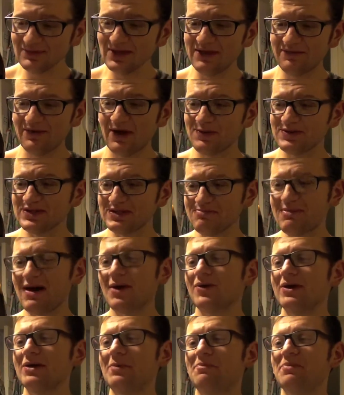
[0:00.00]
If I was to
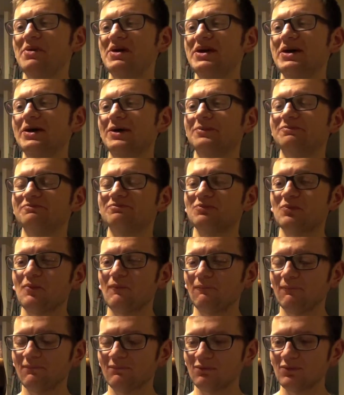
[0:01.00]
marry a beer,
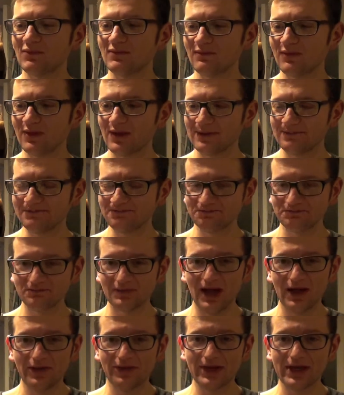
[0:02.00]

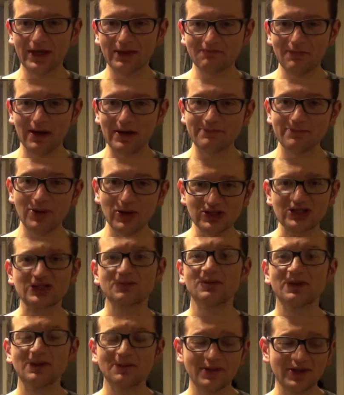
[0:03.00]
I think it might
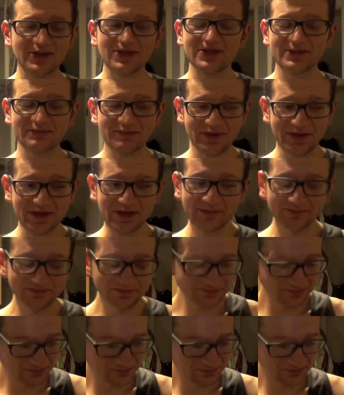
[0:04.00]
possibly be this beer.